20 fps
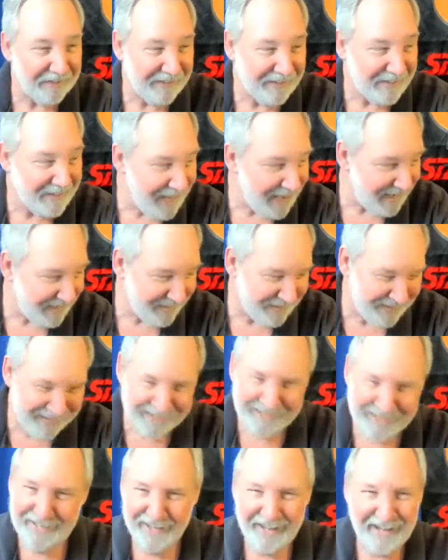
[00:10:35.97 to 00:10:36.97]
Yes.
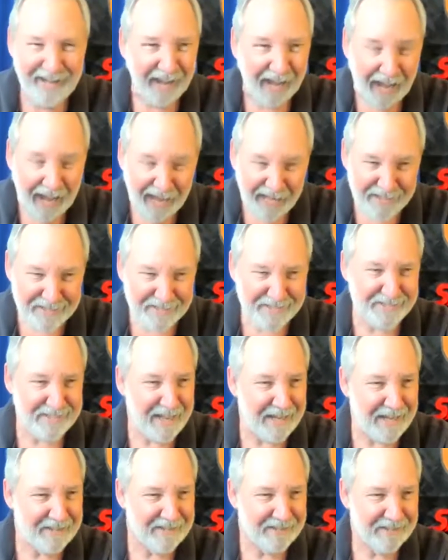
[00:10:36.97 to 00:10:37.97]
I
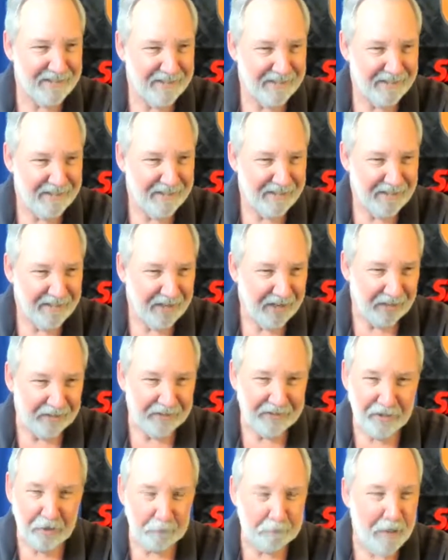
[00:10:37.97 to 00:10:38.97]
sent a
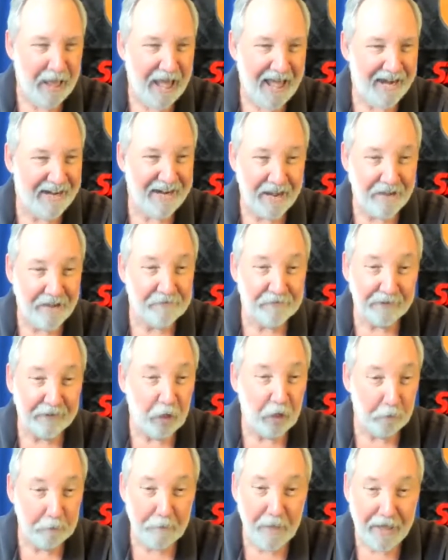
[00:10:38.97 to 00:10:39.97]
little padded
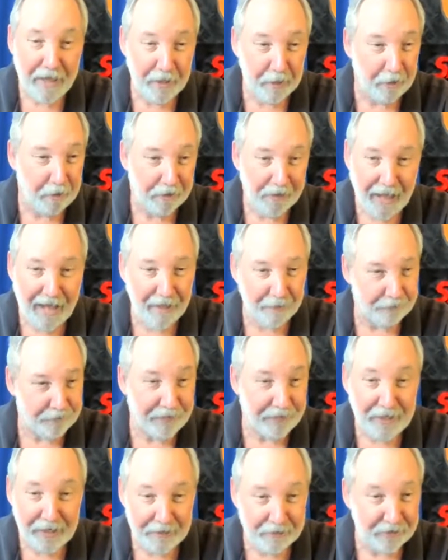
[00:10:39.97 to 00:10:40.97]
envelope mail out
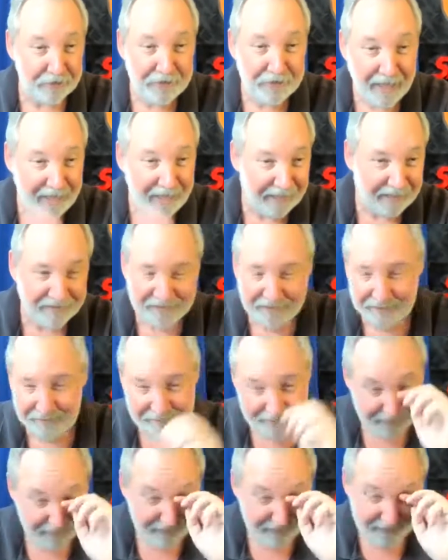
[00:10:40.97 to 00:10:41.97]
the other day to
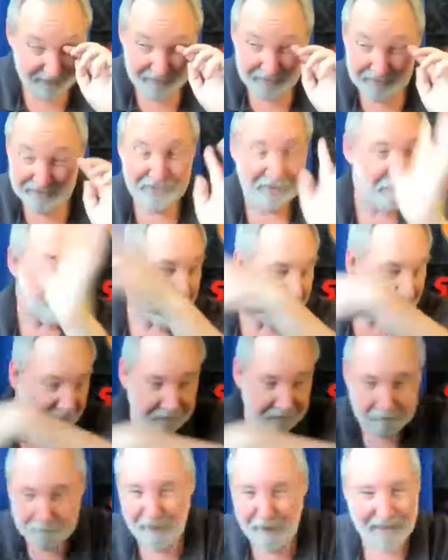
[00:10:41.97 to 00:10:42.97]

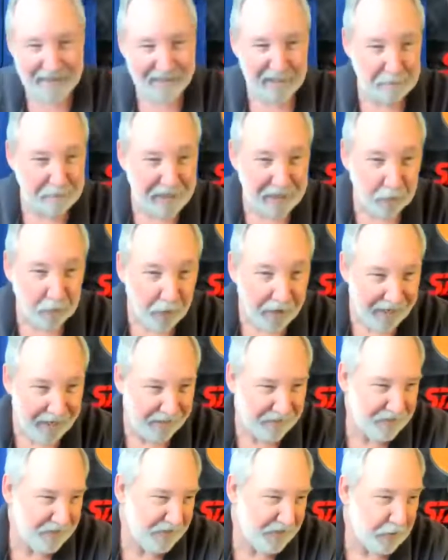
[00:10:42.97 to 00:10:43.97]
somebody back in the
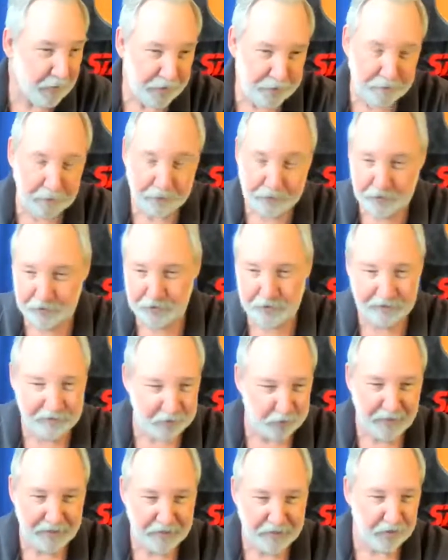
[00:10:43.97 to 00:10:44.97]
Midwest. US Postal
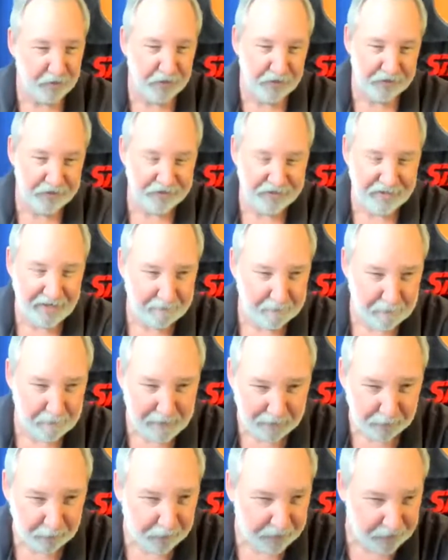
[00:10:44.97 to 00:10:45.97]
Service rates are all the same no
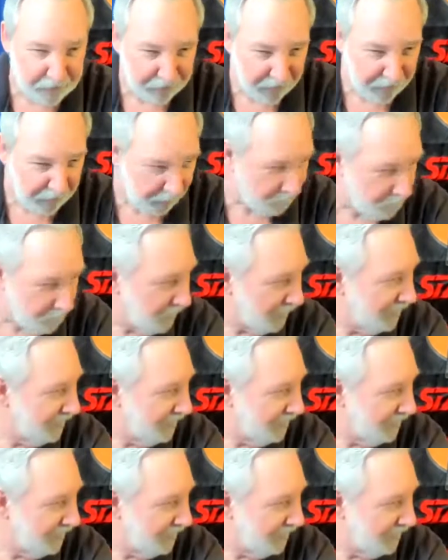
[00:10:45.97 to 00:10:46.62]
matter where you go.